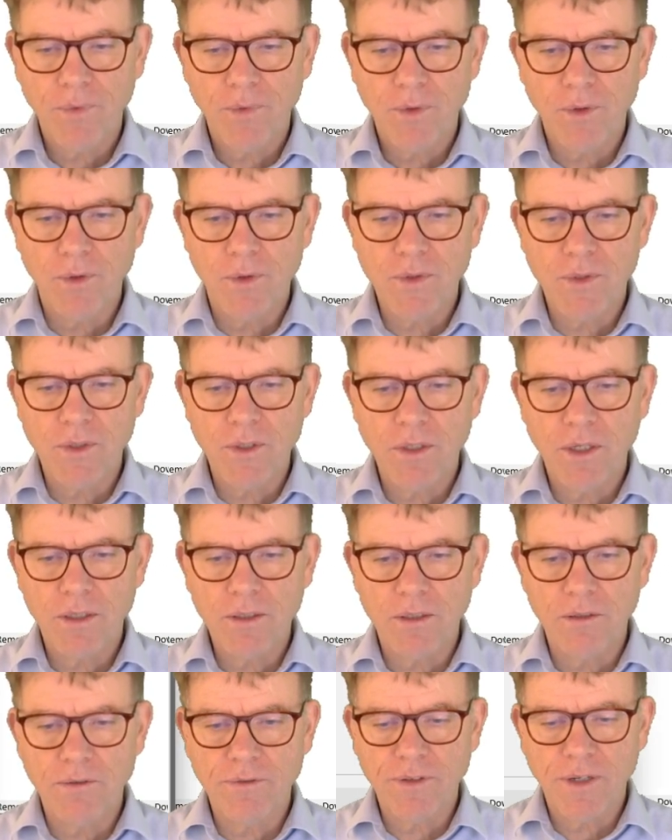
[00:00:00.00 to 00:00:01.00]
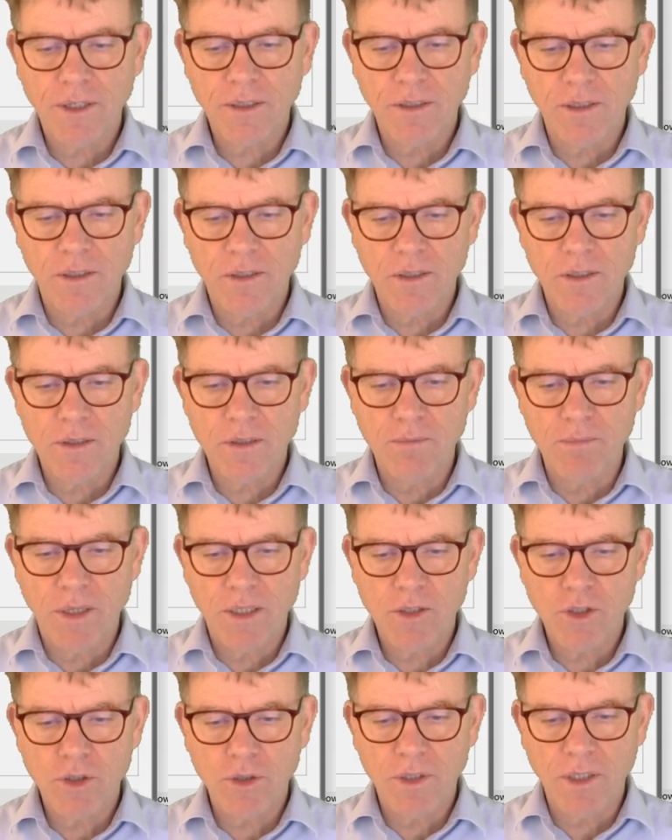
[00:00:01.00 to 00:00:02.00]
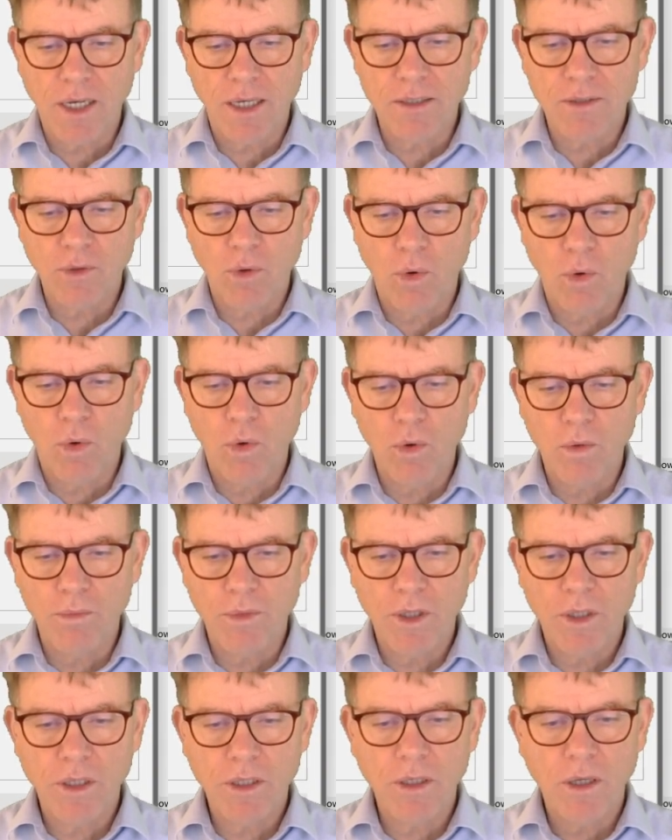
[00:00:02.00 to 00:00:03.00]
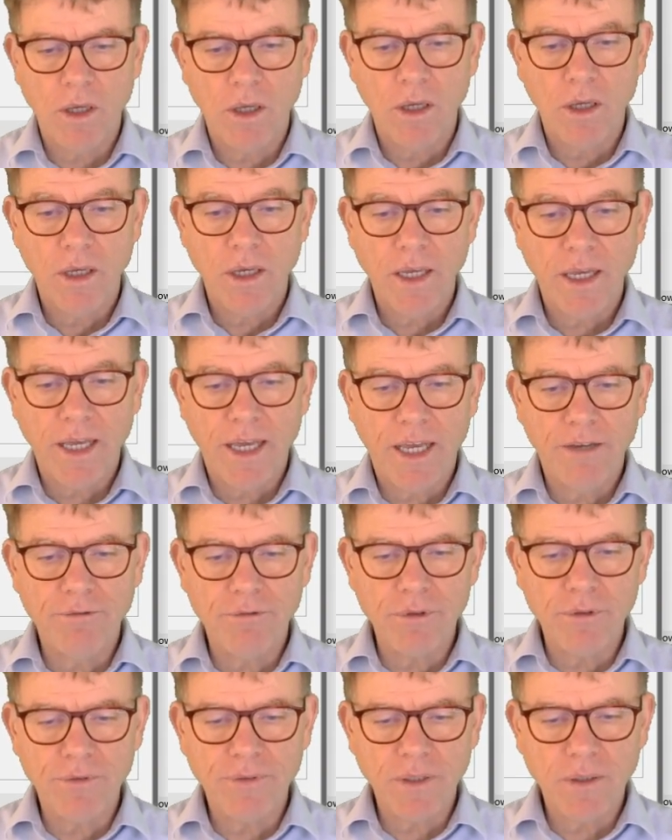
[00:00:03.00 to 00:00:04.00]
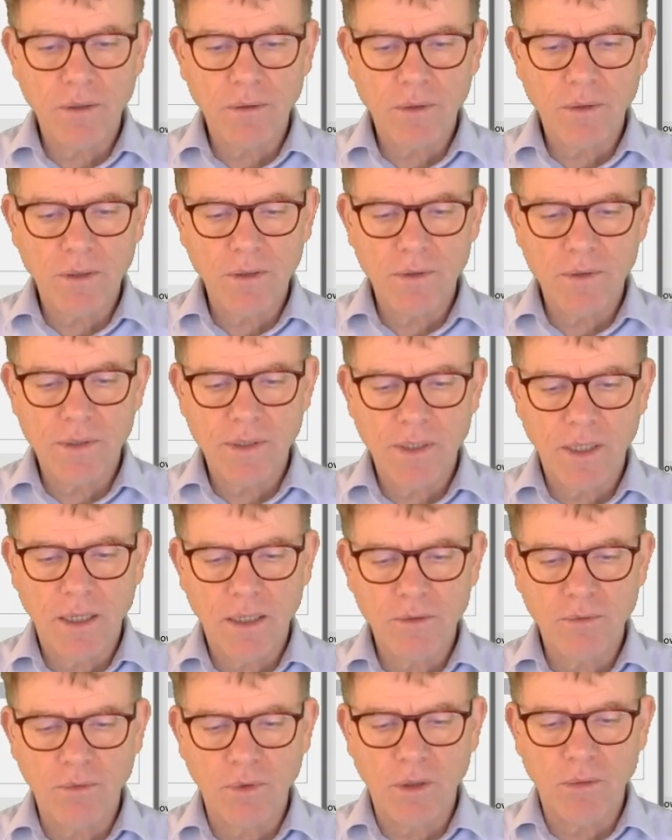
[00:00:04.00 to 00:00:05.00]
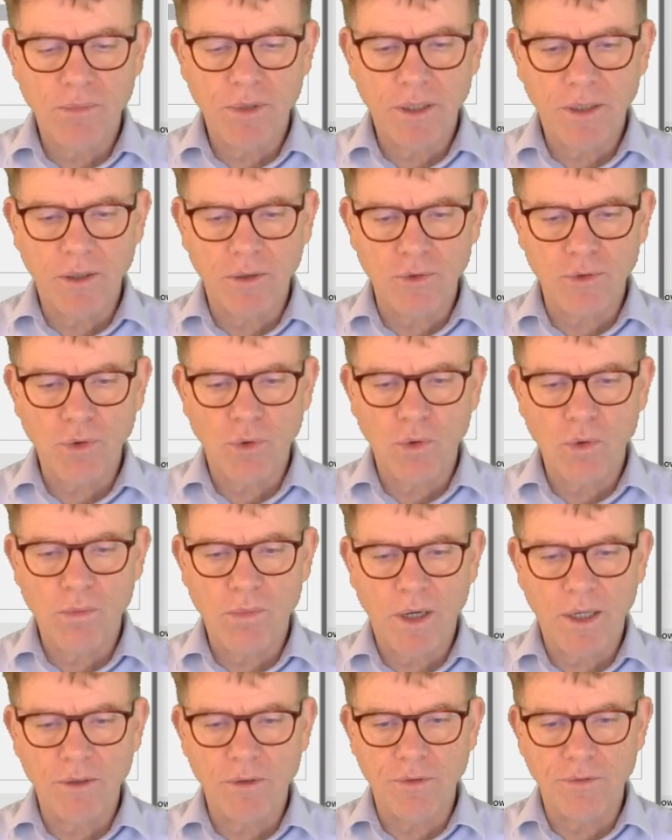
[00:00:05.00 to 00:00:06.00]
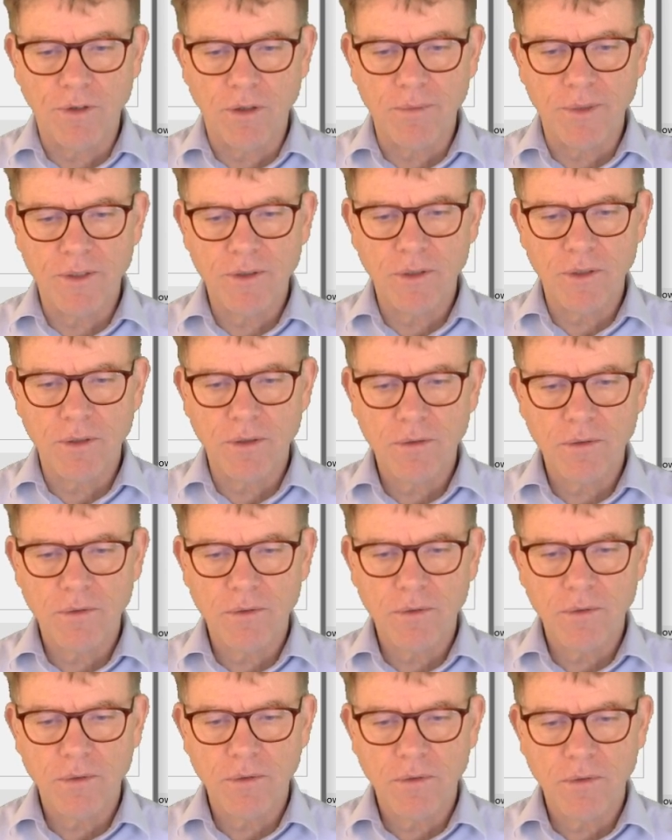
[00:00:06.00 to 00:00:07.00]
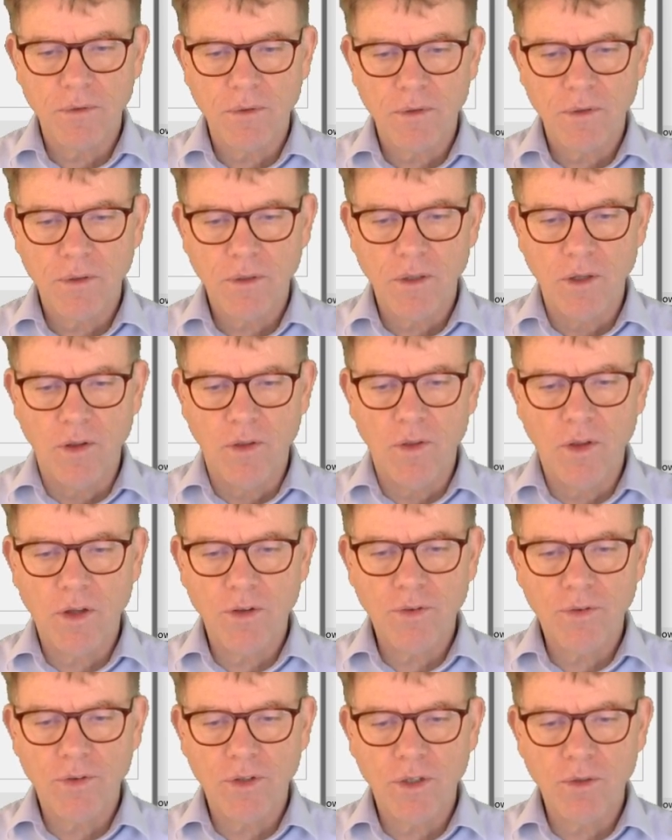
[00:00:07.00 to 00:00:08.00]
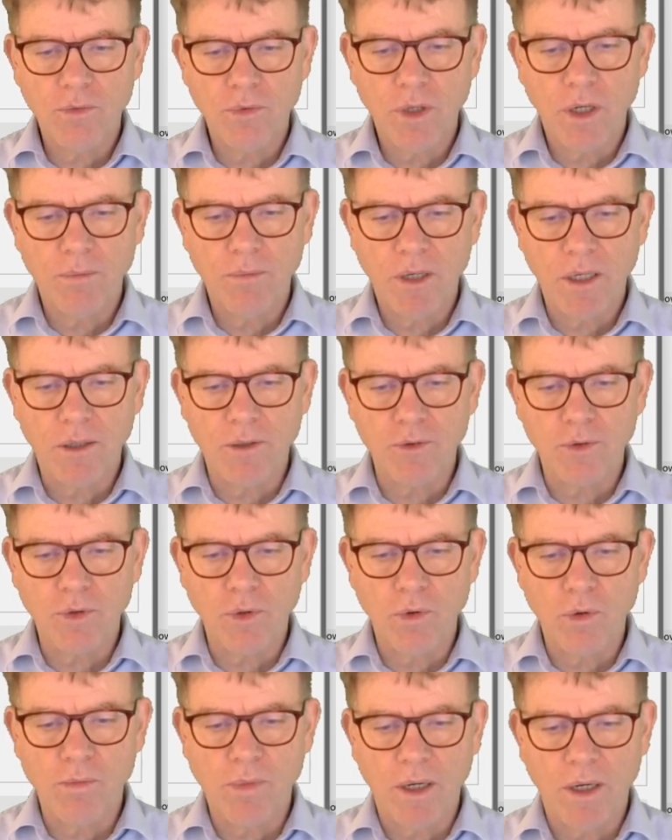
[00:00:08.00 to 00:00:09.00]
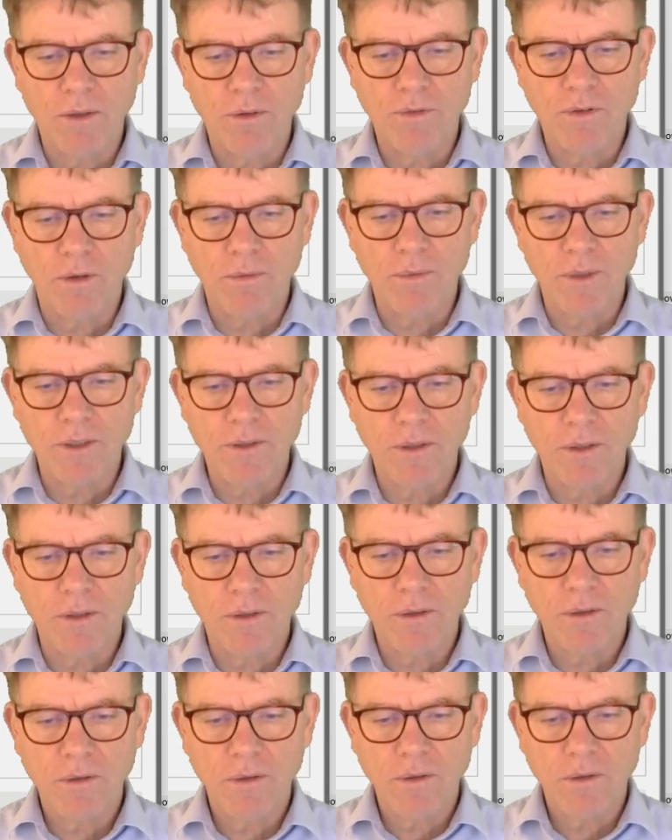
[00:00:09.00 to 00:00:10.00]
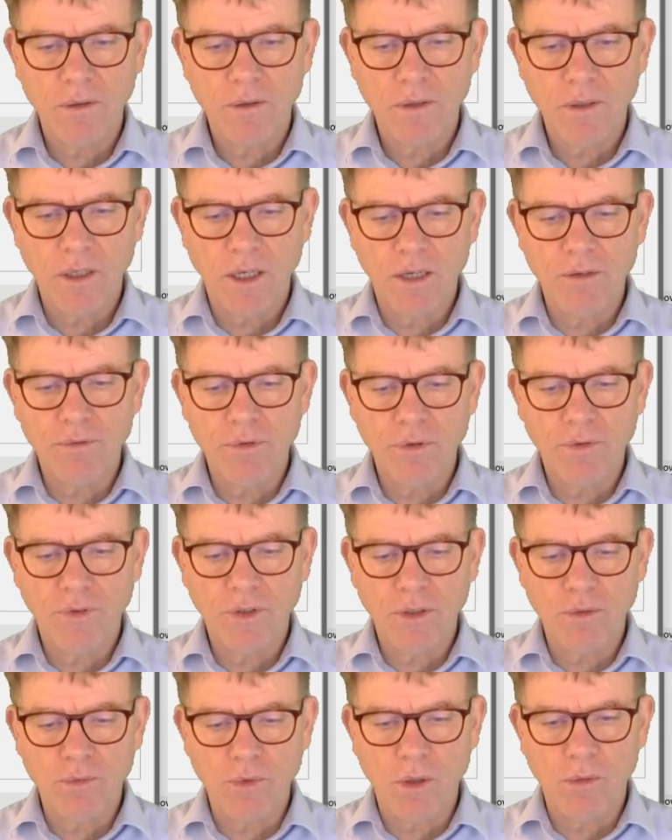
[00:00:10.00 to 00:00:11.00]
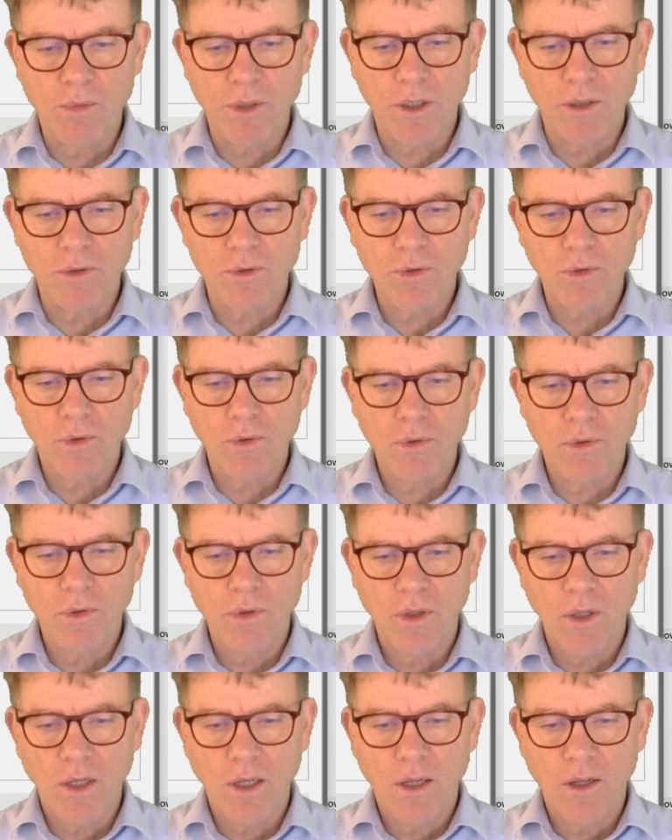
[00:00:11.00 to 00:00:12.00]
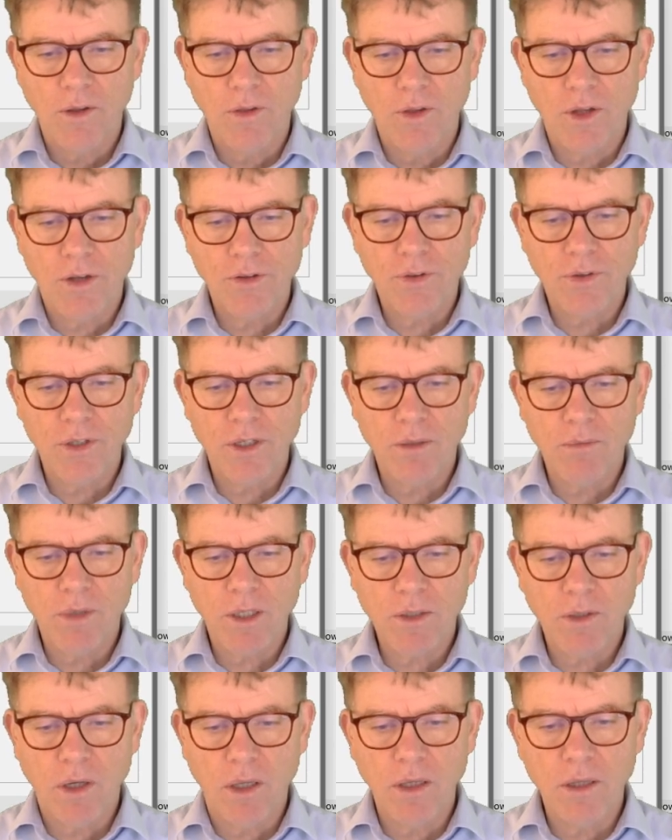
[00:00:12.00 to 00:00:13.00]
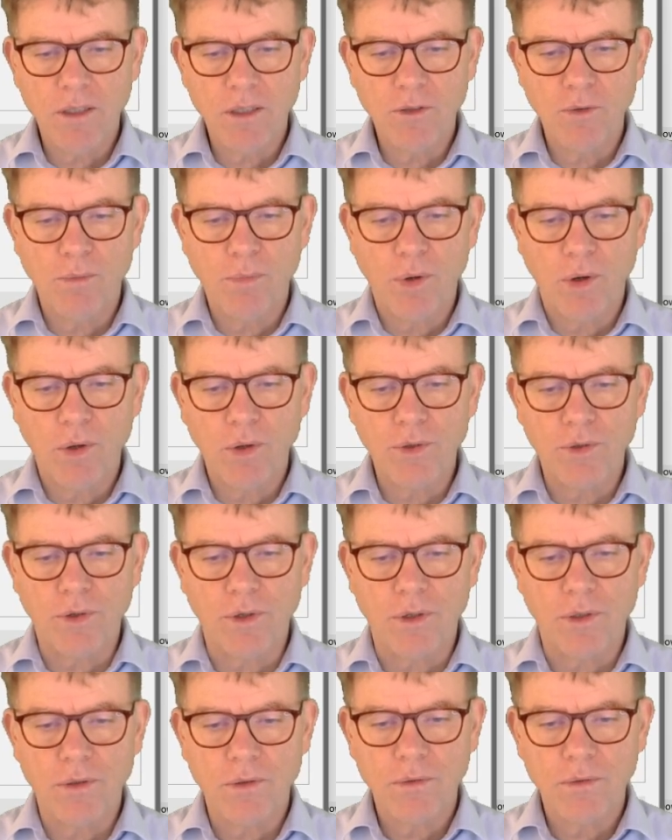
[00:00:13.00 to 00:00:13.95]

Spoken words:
you see that in fact it is mentioned as all, meaning everything around the cells will be controlled by the formatting. Nothing will be controlled by the formatting. Everything will be controlled. Nothing but only the border,